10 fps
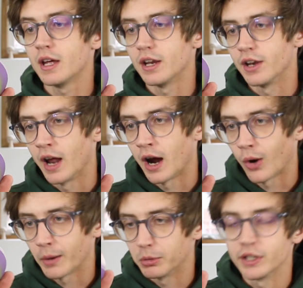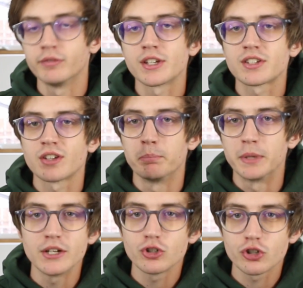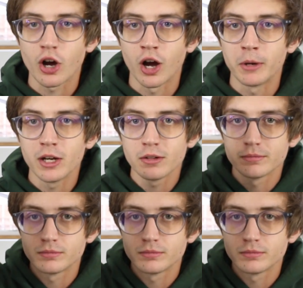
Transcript: Now, I believe this is a beach tama.